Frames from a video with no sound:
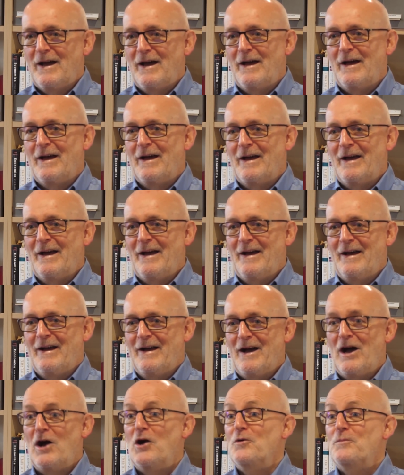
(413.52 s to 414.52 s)

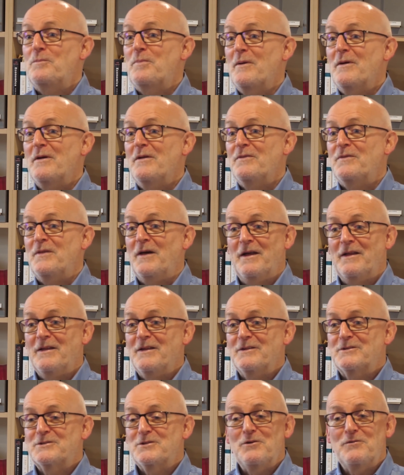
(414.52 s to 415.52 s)
hope
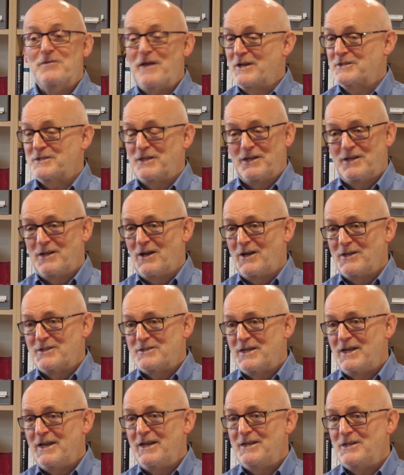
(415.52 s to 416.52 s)
that
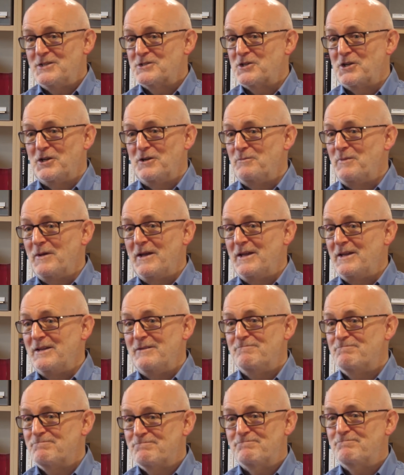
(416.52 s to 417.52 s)
2019 is going to
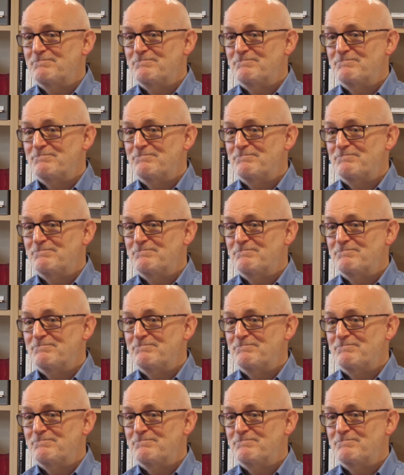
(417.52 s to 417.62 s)
be